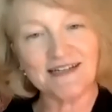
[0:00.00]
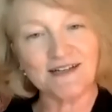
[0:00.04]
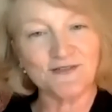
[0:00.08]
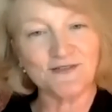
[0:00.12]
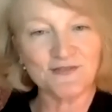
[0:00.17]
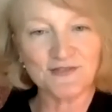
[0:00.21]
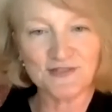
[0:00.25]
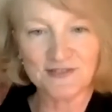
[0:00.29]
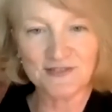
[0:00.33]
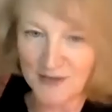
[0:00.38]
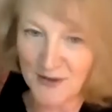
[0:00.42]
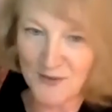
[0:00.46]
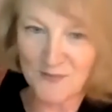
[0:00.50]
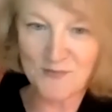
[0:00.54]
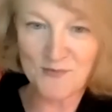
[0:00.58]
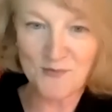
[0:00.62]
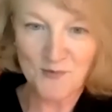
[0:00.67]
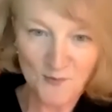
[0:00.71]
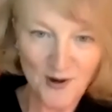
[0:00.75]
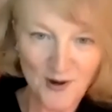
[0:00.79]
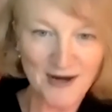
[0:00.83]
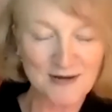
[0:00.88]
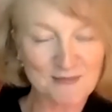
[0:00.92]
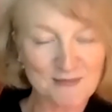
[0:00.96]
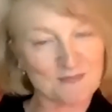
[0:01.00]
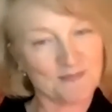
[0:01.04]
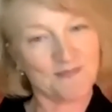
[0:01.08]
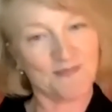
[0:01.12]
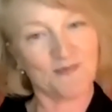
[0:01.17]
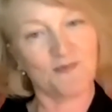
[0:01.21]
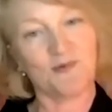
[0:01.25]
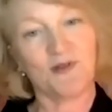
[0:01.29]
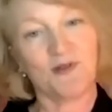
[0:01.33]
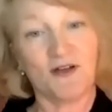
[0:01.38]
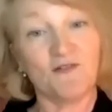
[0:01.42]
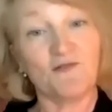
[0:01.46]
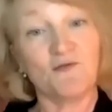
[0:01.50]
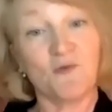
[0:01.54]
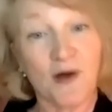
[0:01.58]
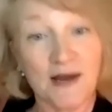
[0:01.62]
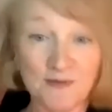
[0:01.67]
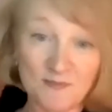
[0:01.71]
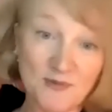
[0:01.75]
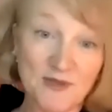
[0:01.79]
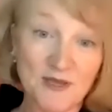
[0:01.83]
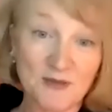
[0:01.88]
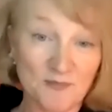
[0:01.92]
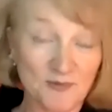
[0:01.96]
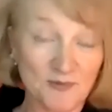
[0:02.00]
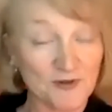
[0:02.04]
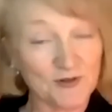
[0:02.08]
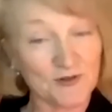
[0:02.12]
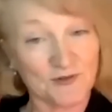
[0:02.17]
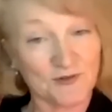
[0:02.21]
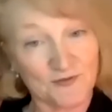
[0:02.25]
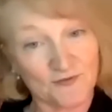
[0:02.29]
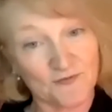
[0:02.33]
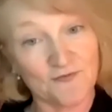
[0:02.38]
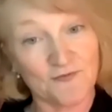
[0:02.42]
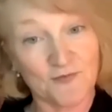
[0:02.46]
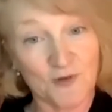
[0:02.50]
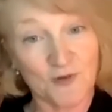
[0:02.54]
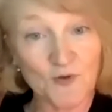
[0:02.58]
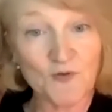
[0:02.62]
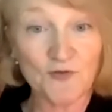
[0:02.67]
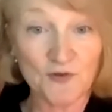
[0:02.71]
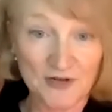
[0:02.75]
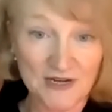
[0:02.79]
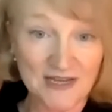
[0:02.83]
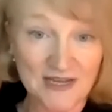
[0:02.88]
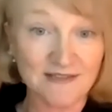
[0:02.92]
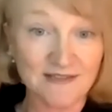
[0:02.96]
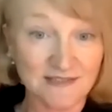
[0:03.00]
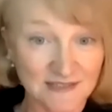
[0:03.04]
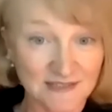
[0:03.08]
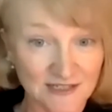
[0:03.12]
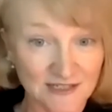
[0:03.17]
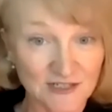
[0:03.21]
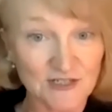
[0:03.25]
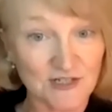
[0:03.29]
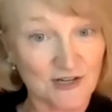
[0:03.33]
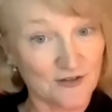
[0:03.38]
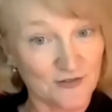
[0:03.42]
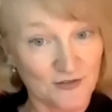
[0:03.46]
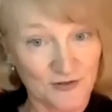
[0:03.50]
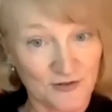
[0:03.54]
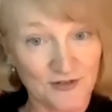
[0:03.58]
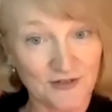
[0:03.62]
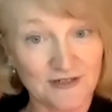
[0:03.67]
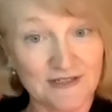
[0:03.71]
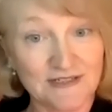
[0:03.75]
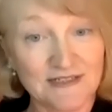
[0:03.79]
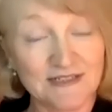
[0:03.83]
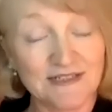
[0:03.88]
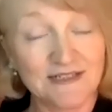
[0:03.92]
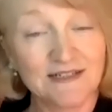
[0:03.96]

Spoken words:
of some of white people over against each other.